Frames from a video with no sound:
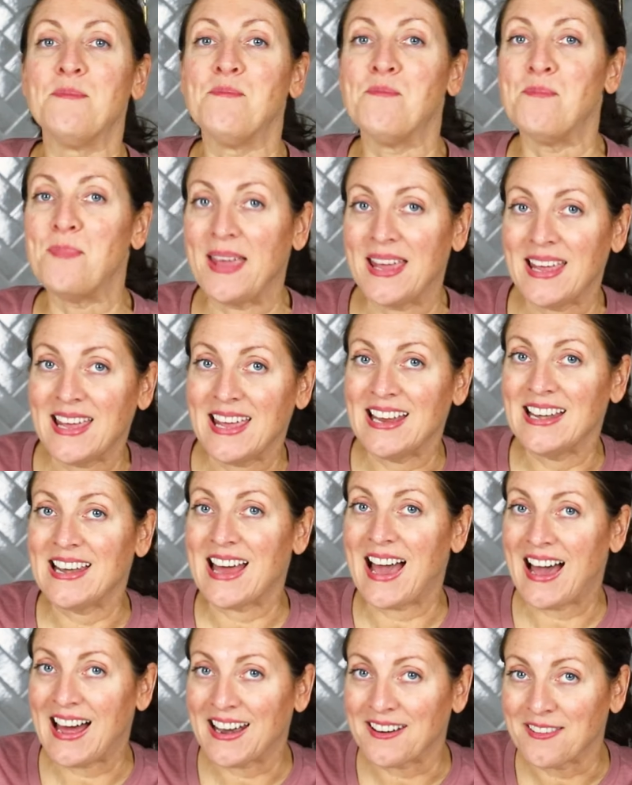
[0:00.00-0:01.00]
and
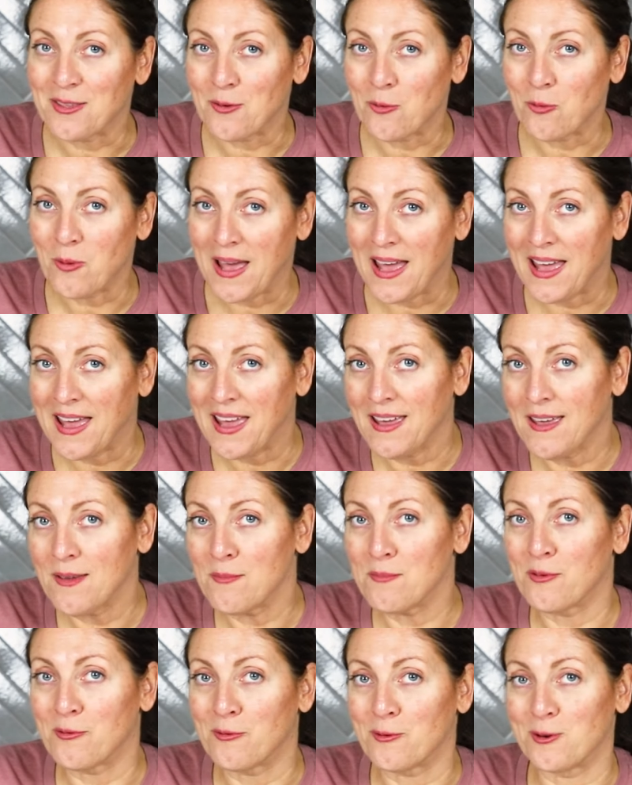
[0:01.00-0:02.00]
baking out of the
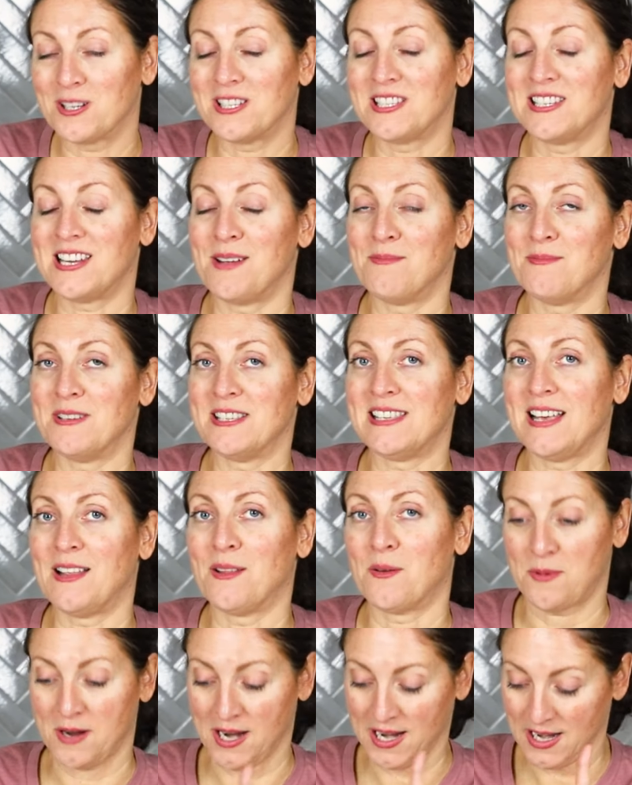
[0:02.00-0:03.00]
way before it's time to
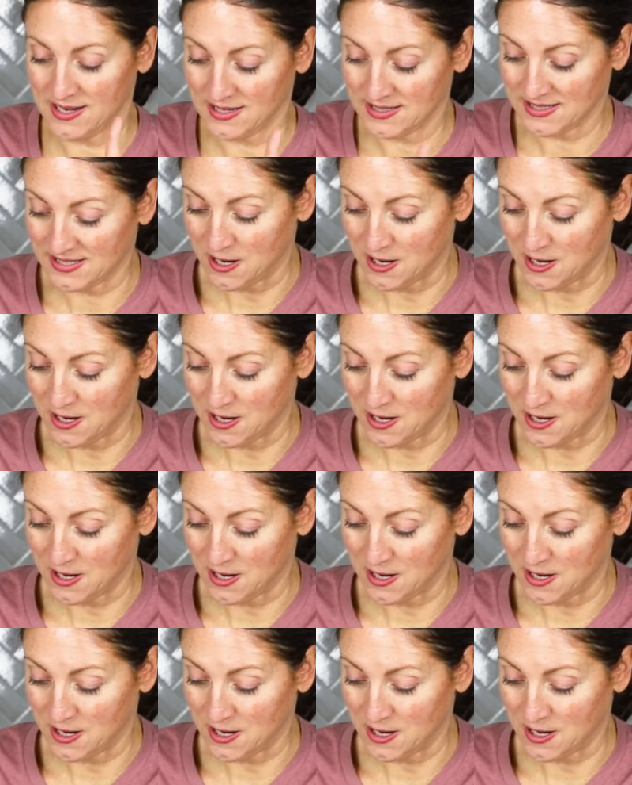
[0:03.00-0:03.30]
celebrate.